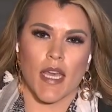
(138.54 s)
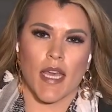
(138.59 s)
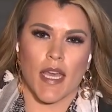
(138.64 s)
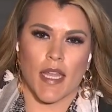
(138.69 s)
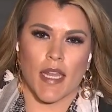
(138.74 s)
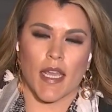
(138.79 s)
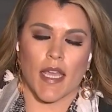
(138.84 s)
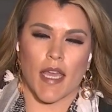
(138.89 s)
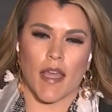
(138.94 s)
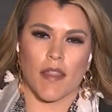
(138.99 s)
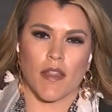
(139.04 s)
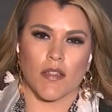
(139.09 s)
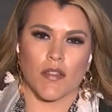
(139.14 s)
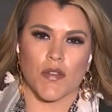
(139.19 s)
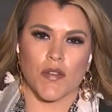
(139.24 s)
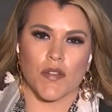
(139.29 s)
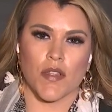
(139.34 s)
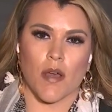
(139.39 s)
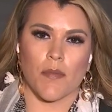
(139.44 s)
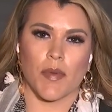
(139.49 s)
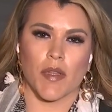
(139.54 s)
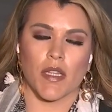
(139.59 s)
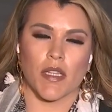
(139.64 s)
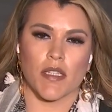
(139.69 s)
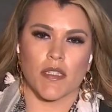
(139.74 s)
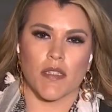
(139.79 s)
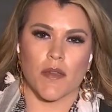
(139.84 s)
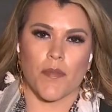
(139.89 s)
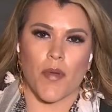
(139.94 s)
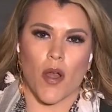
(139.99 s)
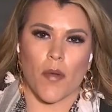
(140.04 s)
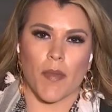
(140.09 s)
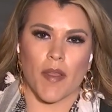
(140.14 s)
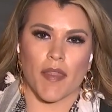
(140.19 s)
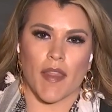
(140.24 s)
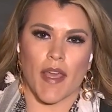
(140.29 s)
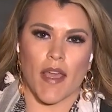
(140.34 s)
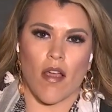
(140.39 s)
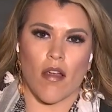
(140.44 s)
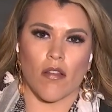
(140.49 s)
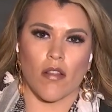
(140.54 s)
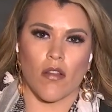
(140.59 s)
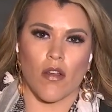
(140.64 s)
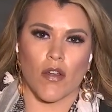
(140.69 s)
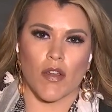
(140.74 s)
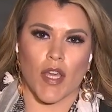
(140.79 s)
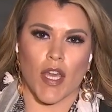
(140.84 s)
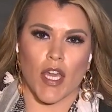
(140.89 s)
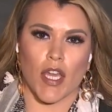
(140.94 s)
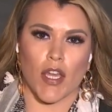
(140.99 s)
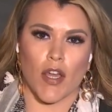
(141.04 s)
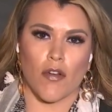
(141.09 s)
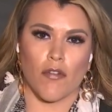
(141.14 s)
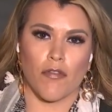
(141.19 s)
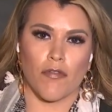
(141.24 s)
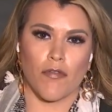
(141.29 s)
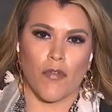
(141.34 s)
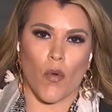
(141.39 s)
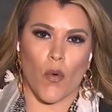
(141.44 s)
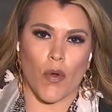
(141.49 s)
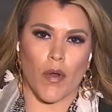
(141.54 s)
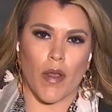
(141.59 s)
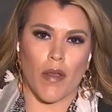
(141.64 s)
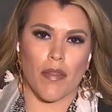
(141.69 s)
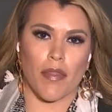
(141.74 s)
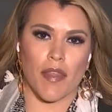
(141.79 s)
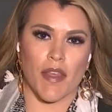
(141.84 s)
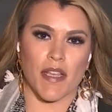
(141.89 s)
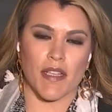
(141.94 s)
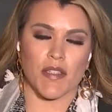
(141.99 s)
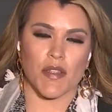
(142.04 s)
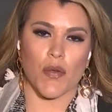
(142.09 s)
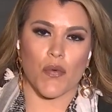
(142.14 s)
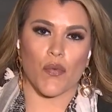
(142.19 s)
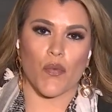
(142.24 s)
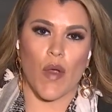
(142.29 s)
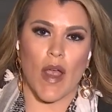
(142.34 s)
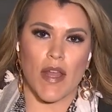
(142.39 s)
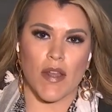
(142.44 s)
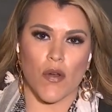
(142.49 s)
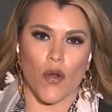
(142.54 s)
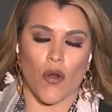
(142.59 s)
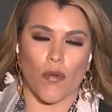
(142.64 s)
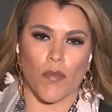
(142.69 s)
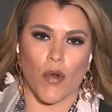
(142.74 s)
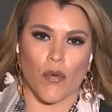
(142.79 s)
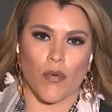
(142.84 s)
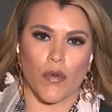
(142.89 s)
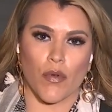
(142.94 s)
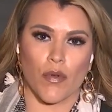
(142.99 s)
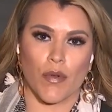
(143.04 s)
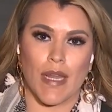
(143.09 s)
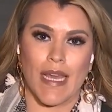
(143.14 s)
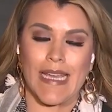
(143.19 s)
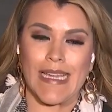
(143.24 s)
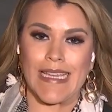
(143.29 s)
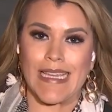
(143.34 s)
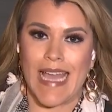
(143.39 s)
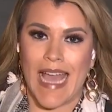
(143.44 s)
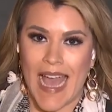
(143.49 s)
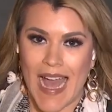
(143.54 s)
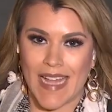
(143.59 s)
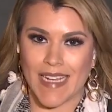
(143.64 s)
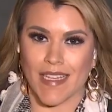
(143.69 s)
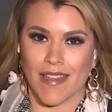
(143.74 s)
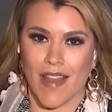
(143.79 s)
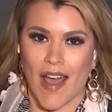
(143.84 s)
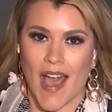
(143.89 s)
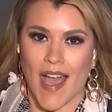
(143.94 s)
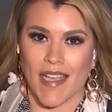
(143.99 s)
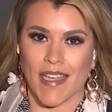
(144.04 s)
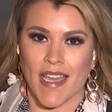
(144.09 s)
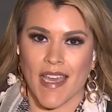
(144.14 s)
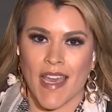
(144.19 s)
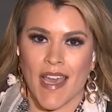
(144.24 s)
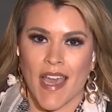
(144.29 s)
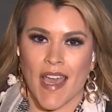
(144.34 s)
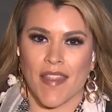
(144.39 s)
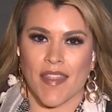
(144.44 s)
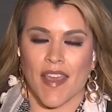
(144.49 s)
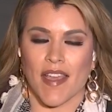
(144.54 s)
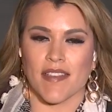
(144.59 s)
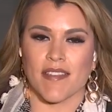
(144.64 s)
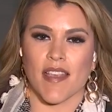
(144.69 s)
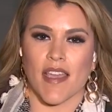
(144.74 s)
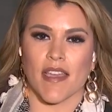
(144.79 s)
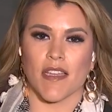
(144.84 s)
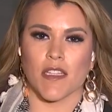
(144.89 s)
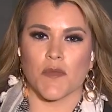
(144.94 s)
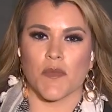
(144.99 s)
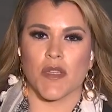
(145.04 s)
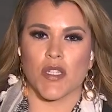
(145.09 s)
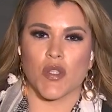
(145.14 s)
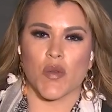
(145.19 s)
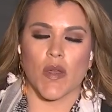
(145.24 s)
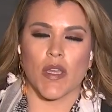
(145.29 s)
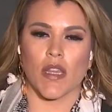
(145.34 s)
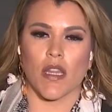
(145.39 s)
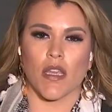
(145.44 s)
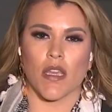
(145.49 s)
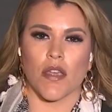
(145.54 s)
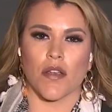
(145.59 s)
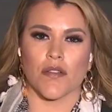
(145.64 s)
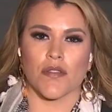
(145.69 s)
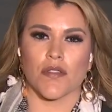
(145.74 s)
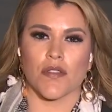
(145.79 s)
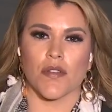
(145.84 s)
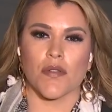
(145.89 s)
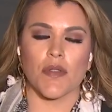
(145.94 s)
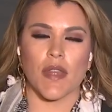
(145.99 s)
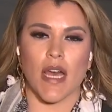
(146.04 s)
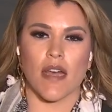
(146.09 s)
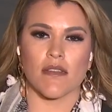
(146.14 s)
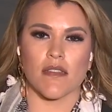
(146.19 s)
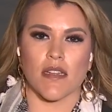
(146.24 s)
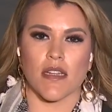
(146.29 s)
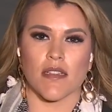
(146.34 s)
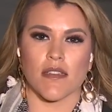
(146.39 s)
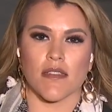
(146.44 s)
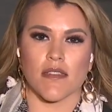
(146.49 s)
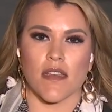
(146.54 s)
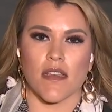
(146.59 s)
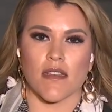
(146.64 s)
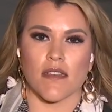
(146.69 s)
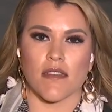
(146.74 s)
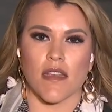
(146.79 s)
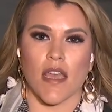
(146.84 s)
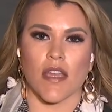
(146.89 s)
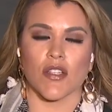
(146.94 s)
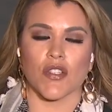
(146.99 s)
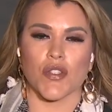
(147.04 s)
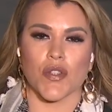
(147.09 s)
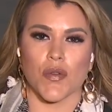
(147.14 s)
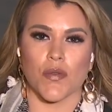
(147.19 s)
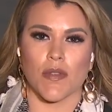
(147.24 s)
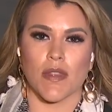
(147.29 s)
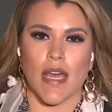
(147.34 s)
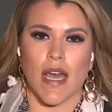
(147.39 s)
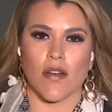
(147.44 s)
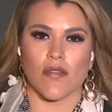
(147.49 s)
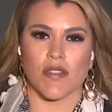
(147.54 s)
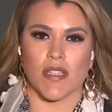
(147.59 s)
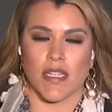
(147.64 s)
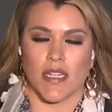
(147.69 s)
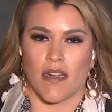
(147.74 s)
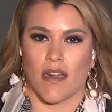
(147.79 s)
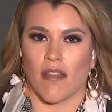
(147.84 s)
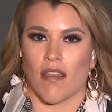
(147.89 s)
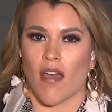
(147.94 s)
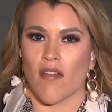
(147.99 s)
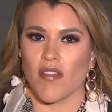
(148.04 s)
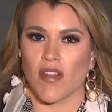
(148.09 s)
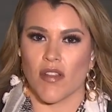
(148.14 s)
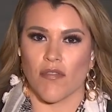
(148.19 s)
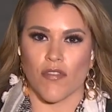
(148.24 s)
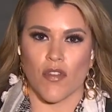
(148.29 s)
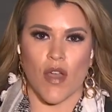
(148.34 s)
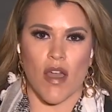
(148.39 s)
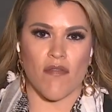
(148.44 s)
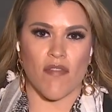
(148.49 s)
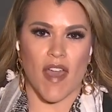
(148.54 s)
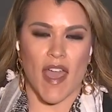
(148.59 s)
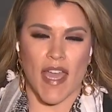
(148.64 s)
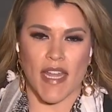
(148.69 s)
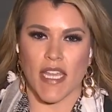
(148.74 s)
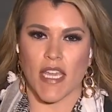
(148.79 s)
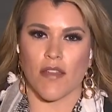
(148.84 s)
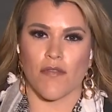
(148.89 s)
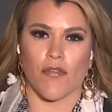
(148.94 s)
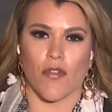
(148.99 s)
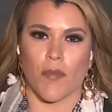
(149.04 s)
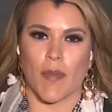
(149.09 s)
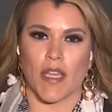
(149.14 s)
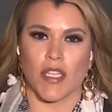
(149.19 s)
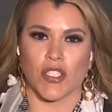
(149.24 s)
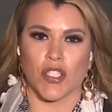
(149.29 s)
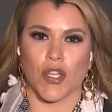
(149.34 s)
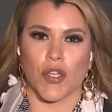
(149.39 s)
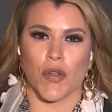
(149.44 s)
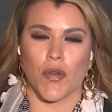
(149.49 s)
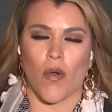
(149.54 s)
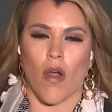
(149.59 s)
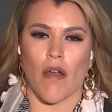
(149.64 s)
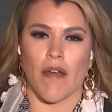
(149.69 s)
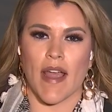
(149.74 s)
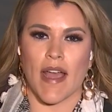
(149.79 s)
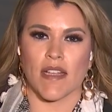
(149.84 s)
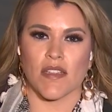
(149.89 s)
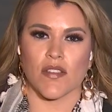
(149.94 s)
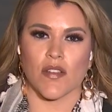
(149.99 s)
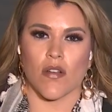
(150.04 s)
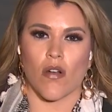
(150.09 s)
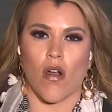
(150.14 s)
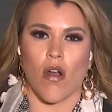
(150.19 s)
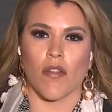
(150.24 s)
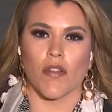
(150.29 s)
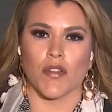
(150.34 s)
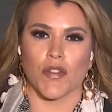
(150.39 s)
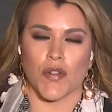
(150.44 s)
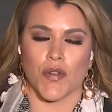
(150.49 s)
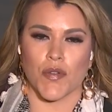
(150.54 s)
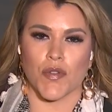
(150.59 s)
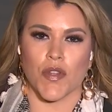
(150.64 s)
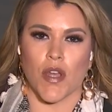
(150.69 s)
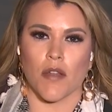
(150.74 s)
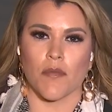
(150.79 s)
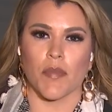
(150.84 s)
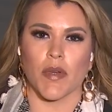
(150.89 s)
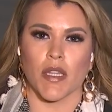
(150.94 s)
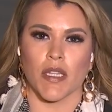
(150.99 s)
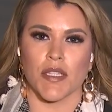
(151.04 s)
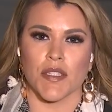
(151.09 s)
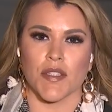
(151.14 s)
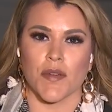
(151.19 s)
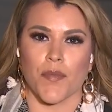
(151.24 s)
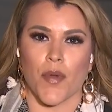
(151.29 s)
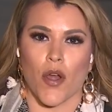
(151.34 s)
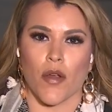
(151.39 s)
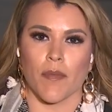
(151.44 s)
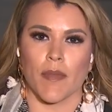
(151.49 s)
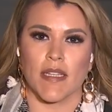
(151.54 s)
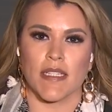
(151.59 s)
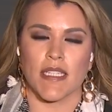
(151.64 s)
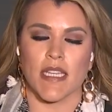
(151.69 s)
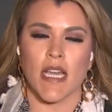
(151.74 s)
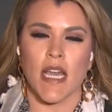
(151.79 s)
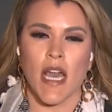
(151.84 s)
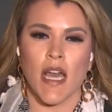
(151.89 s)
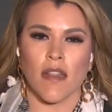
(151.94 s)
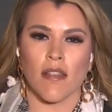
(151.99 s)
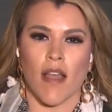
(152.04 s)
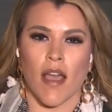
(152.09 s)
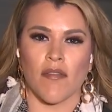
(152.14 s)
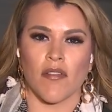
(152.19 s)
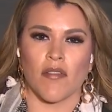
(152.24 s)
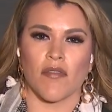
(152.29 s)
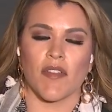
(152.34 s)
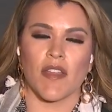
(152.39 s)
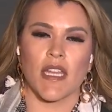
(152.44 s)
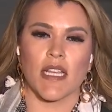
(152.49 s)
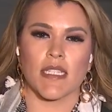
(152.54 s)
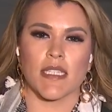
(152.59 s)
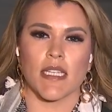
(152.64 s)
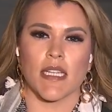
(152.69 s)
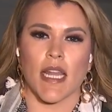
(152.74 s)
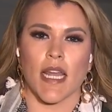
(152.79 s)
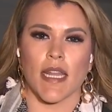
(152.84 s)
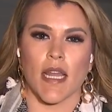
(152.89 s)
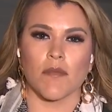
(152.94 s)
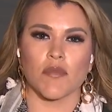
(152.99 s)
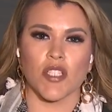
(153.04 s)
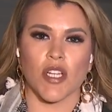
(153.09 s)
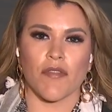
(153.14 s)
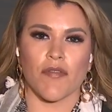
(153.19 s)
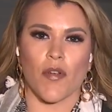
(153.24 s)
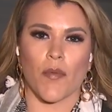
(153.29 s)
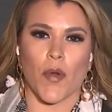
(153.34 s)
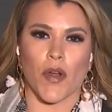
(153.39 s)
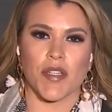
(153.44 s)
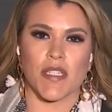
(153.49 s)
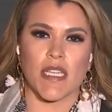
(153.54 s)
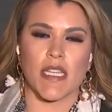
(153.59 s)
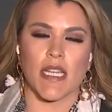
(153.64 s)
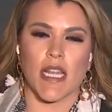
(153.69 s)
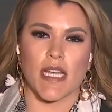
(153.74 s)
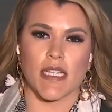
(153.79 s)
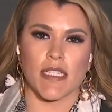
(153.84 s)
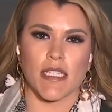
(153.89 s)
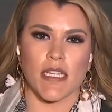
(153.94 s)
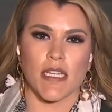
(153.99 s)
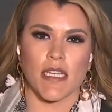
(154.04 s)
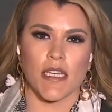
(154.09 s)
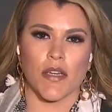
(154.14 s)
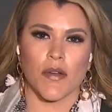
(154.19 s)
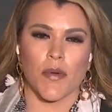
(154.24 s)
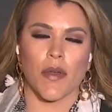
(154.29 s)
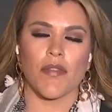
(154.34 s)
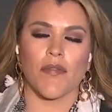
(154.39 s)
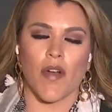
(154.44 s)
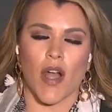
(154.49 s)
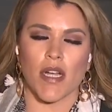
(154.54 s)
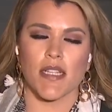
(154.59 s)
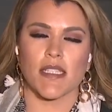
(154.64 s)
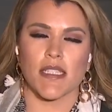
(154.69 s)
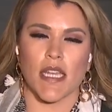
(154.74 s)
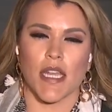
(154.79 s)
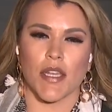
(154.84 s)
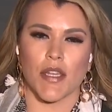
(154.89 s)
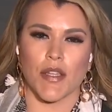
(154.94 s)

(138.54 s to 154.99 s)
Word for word: And again, the Tucson Police Department, they are looking for this red or maroon Cadillac. And they say it's between the years 2006 and 2011. If you have any information, you are asked to call the Tucson Police Department. Live in Phoenix tonight, I'm Jennifer Martinez with Fox 10